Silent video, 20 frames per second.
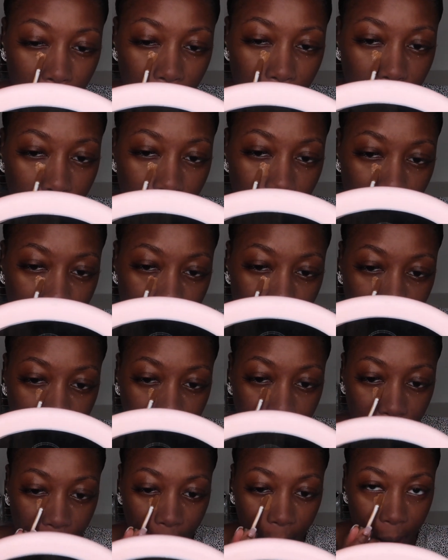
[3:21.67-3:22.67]
and
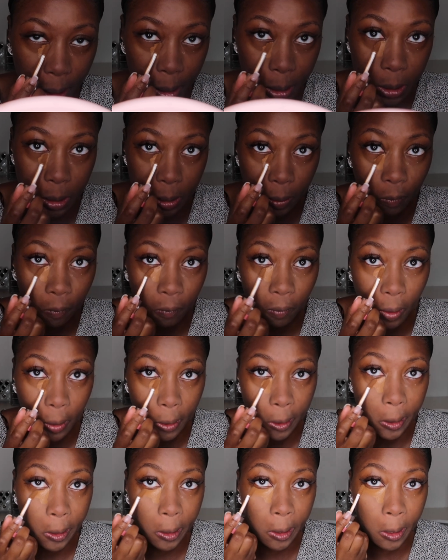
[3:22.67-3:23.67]
I like it so
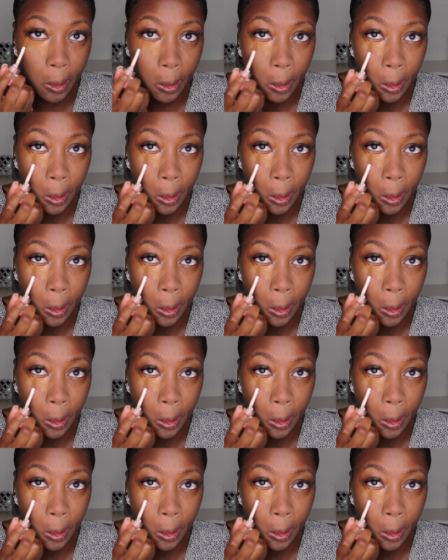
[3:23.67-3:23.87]
far.